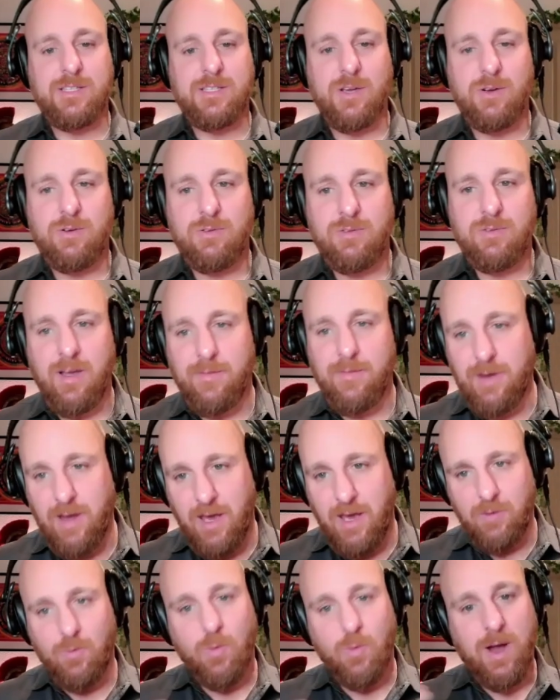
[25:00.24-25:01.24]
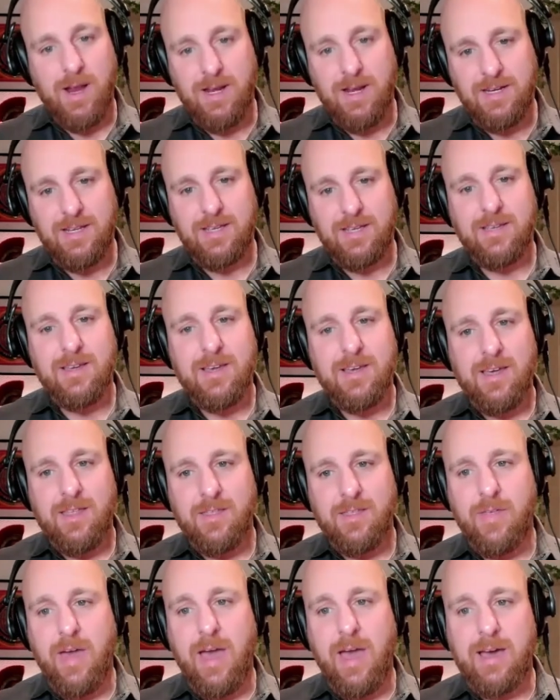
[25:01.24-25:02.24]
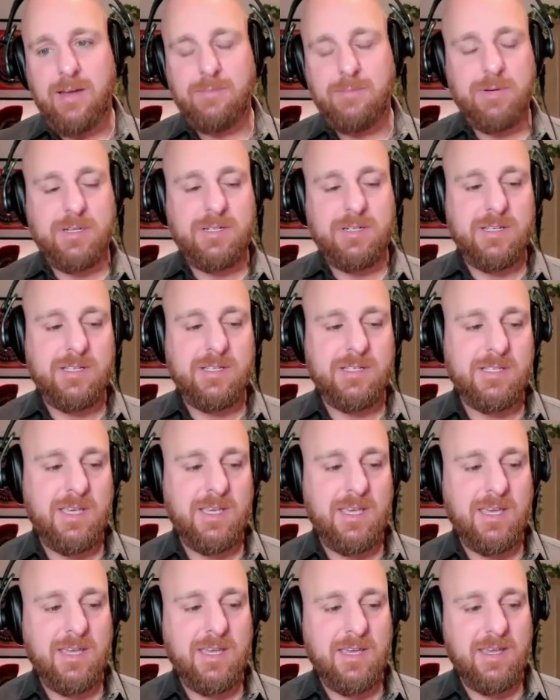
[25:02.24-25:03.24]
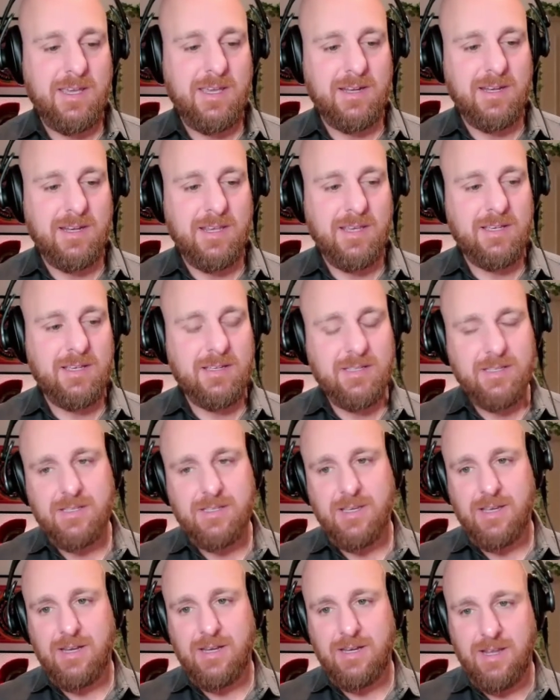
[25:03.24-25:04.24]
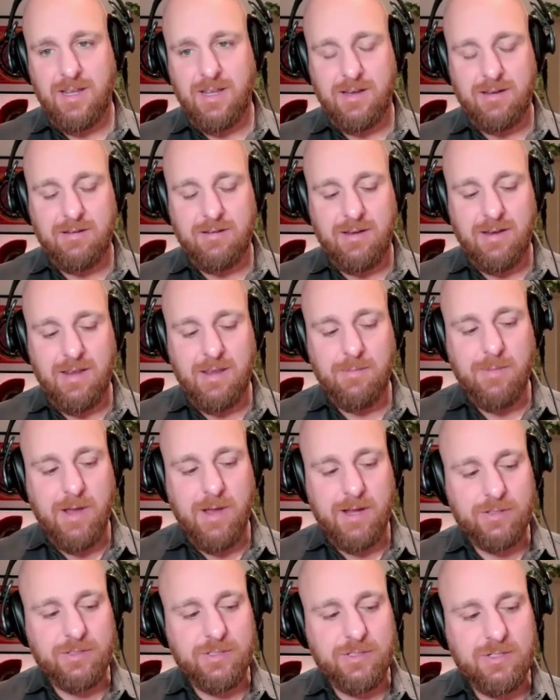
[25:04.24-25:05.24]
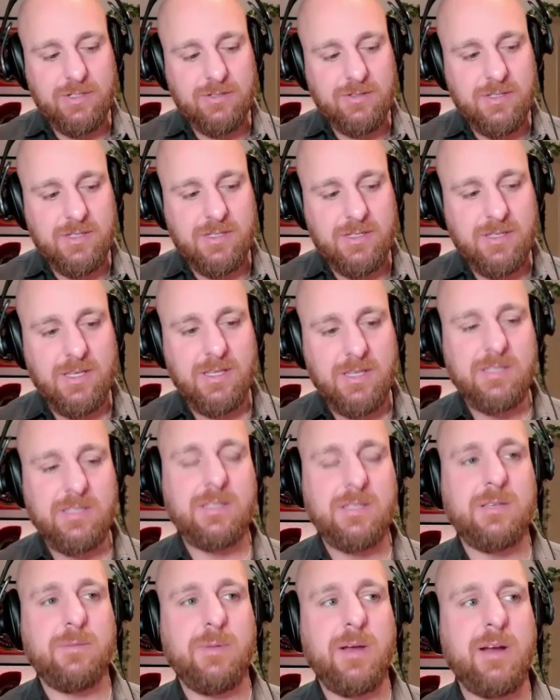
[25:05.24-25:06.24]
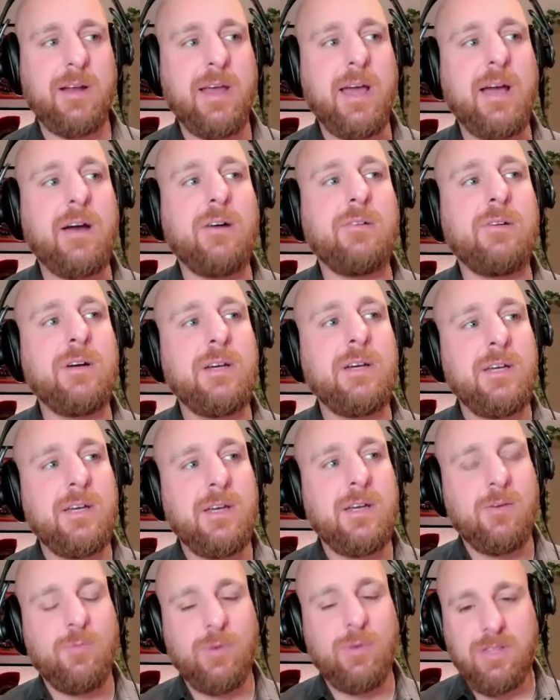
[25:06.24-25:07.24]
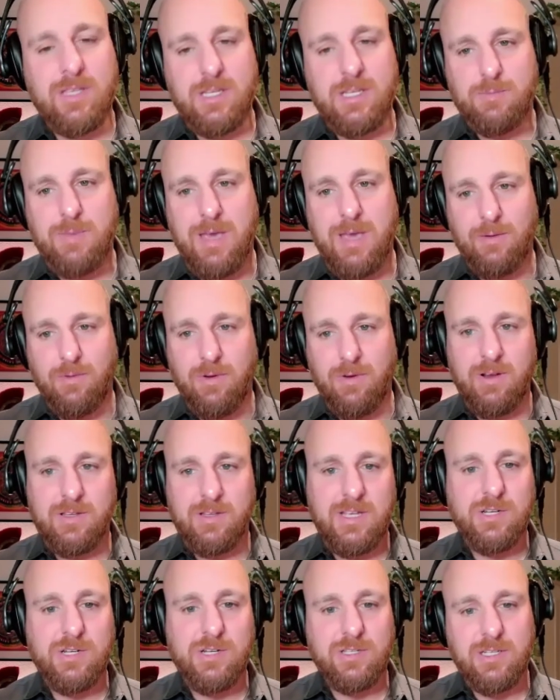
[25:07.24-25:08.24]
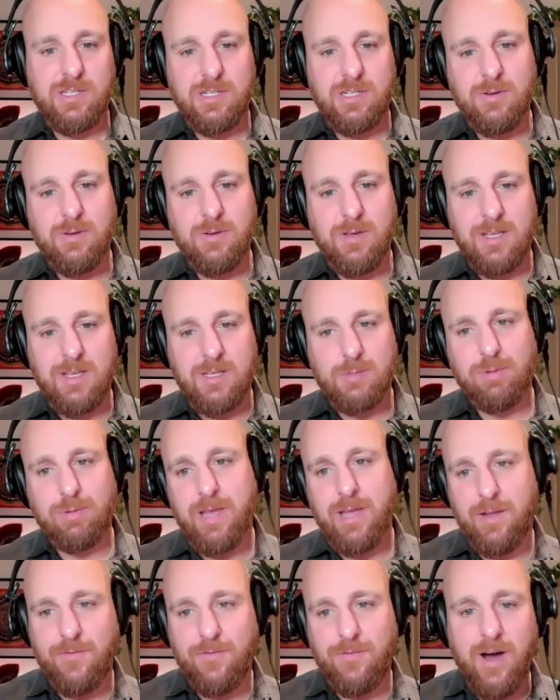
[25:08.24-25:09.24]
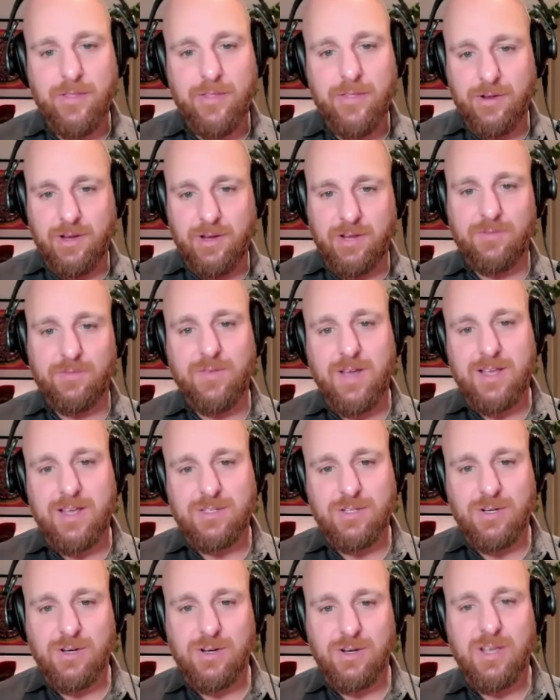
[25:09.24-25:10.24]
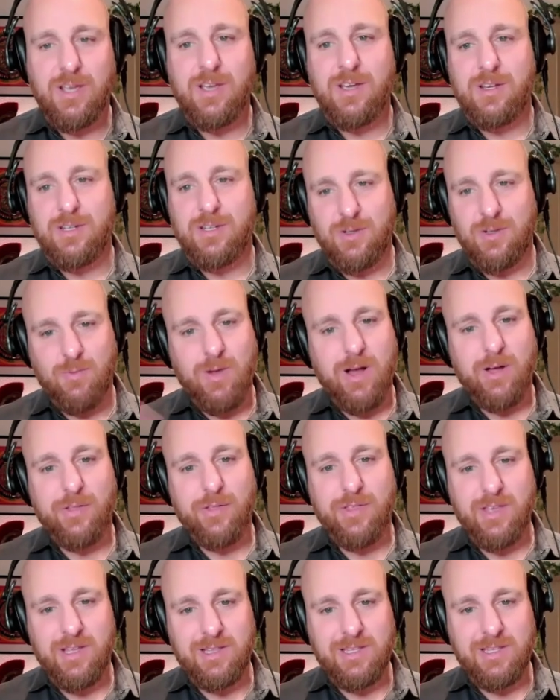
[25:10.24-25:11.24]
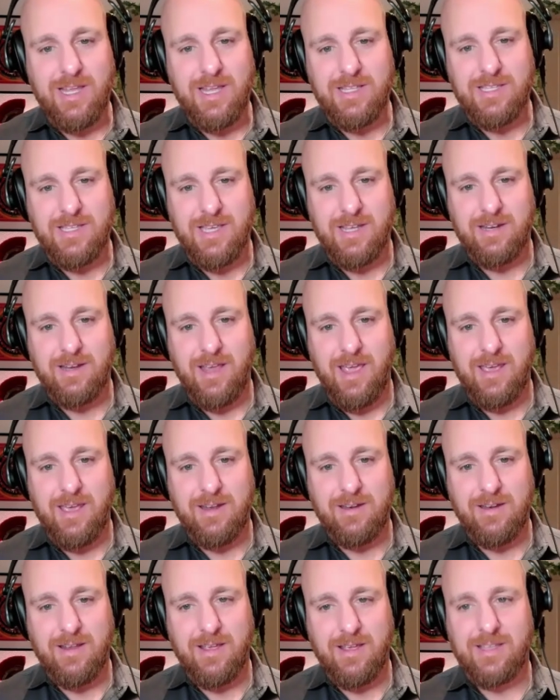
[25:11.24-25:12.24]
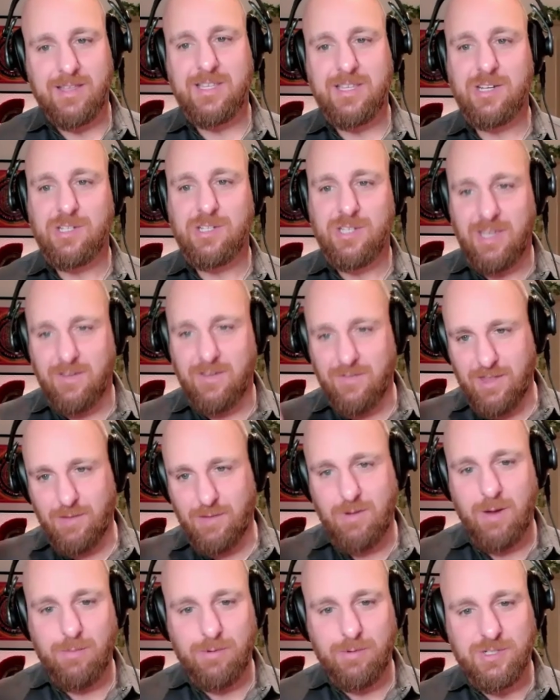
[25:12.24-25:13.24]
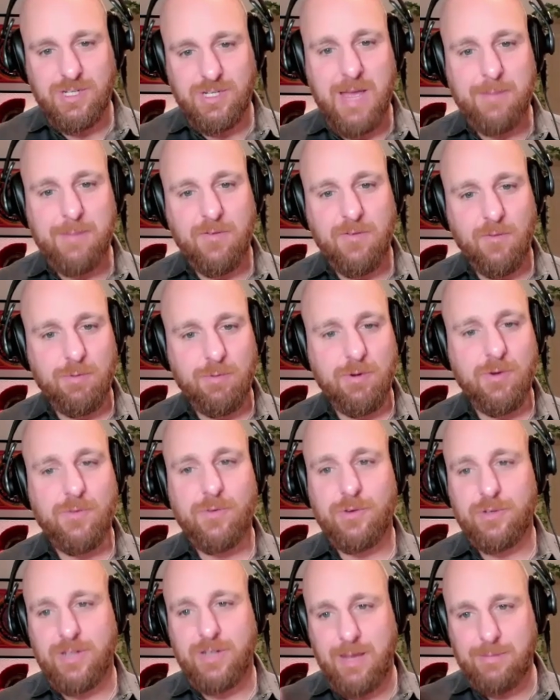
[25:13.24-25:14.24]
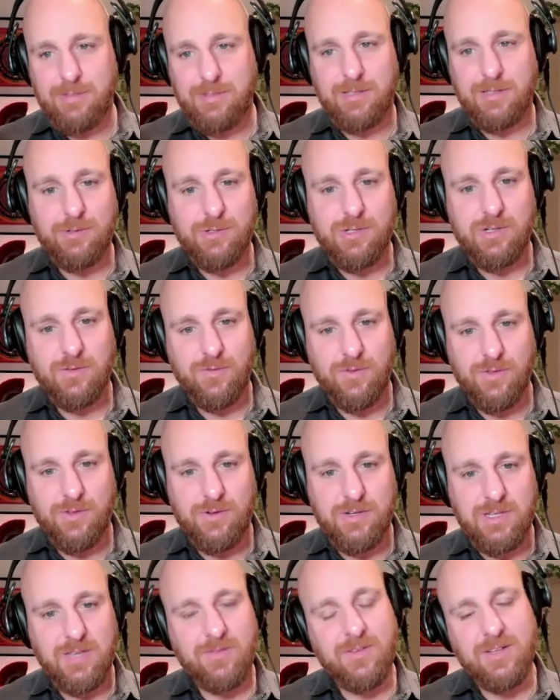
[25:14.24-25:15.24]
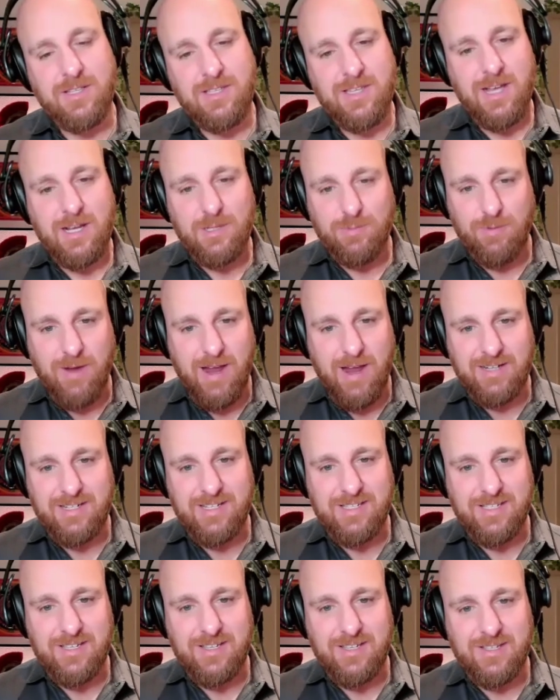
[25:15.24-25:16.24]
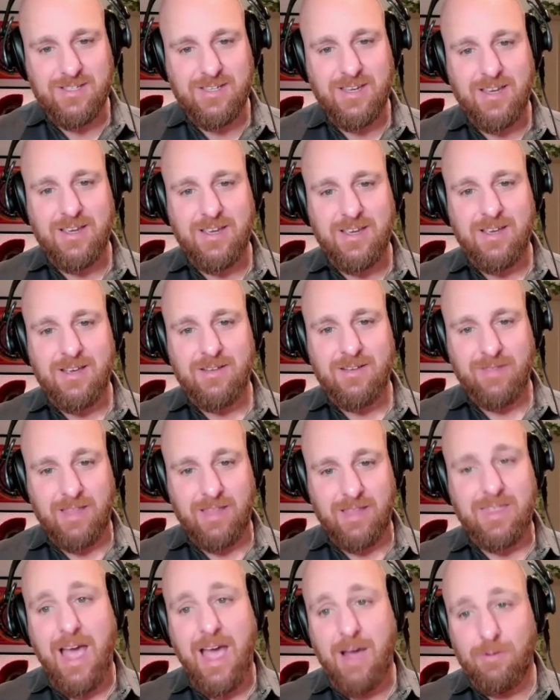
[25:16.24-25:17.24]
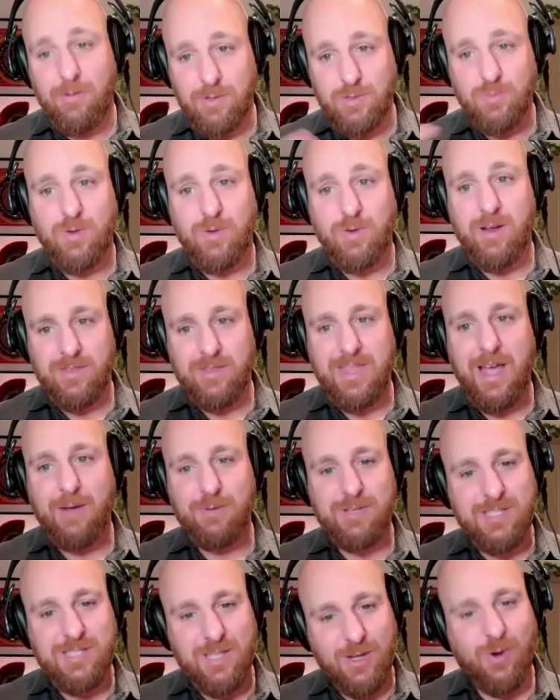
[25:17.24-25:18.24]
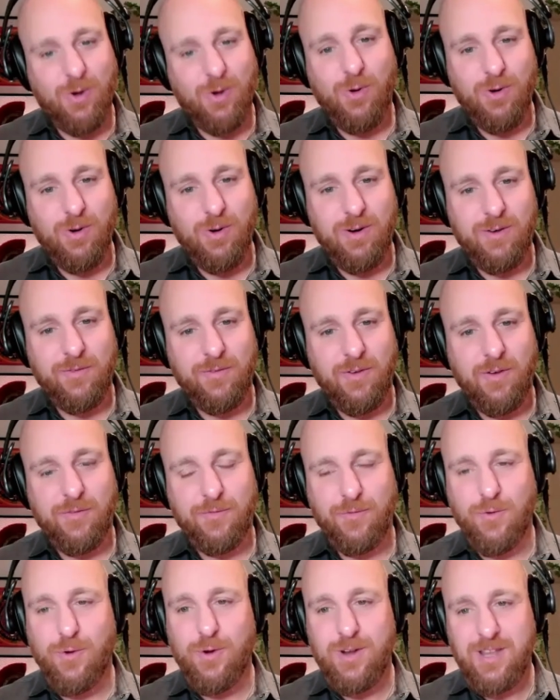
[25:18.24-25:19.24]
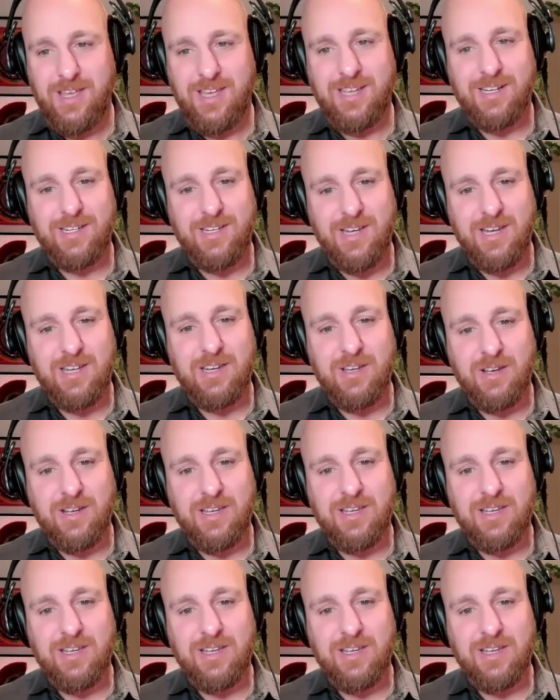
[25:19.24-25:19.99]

so I've been unwinding that, but to see in his, in E. Michael Jones's thesis about how what these men were essentially doing is playing father confessor to wealthy elites and essentially giving the rubber stamp of approval and absolution for their deviant sex practices. Like that was where, that was the core of Freudian and